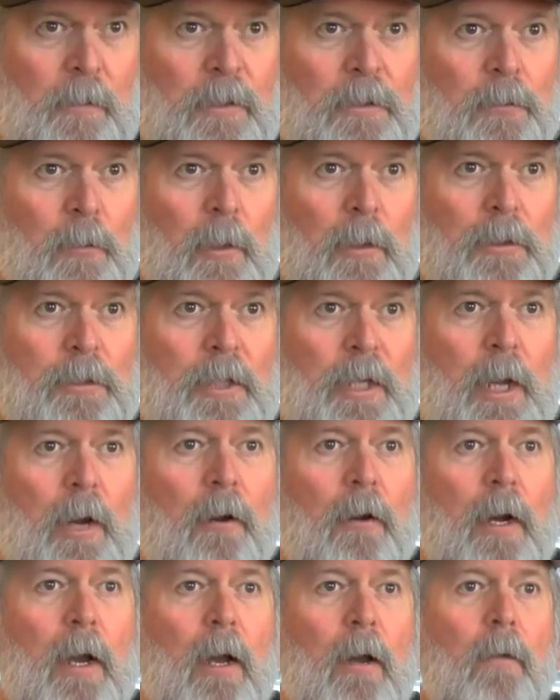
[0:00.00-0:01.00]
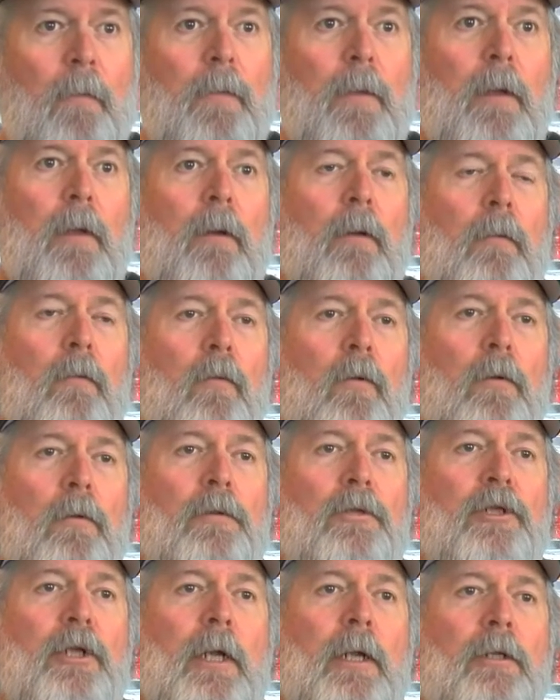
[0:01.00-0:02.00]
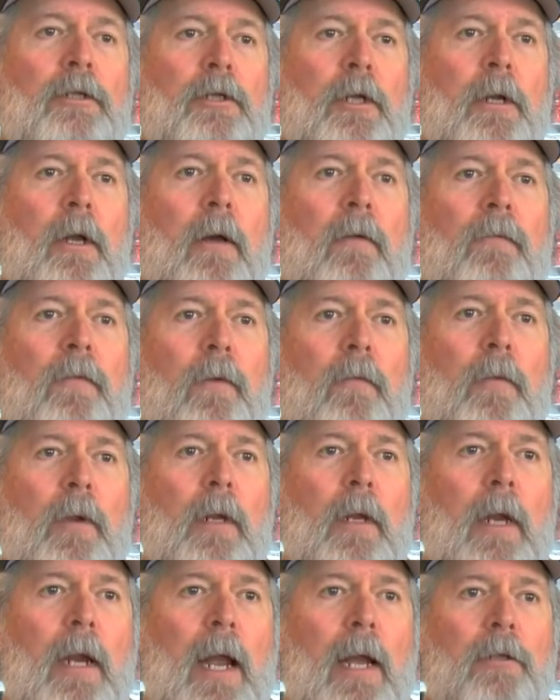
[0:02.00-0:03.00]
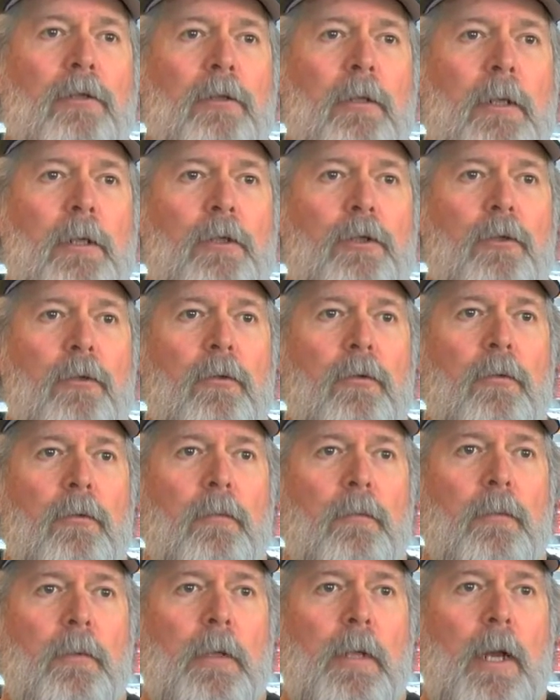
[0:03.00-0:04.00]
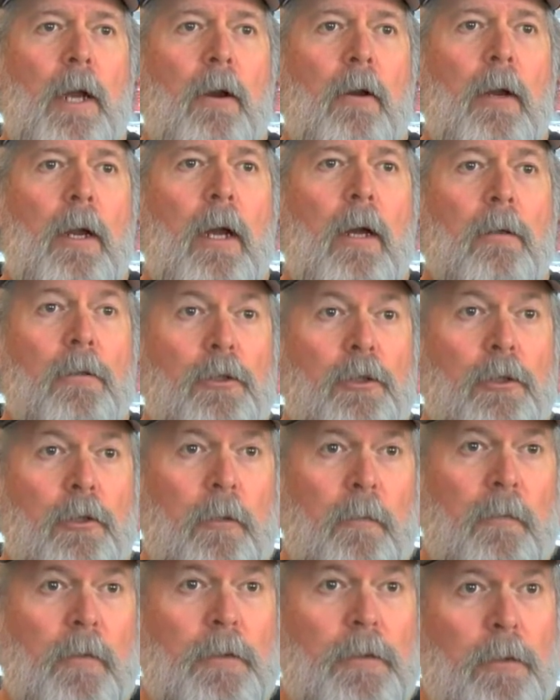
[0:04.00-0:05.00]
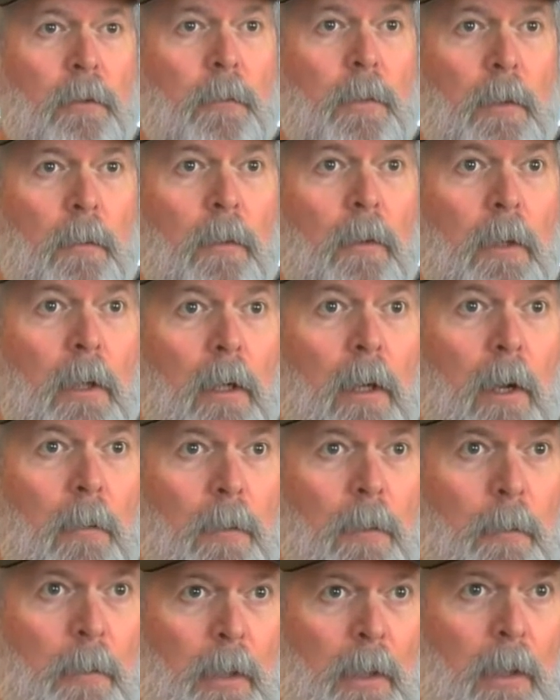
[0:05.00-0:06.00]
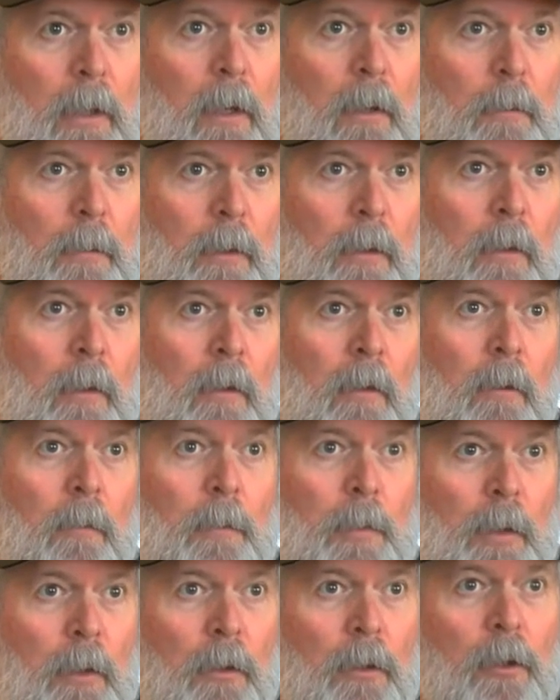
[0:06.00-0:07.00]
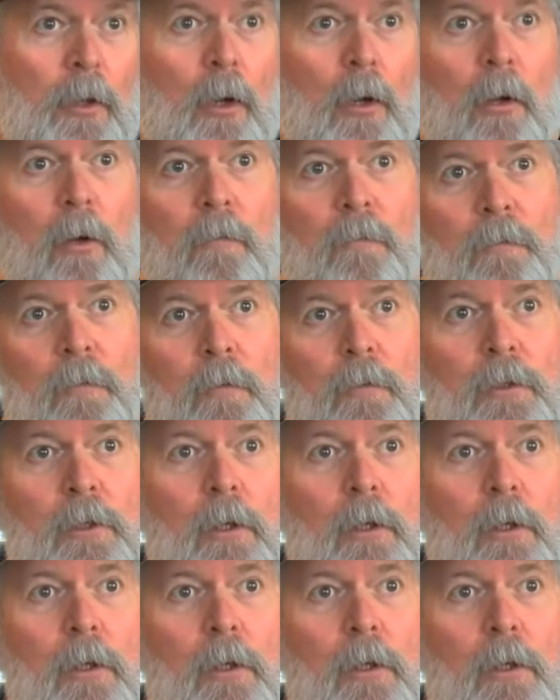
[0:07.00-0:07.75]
as well as carry out. The rules changed enough that we can actually do carry out service so people can come and pick up beer to go, food to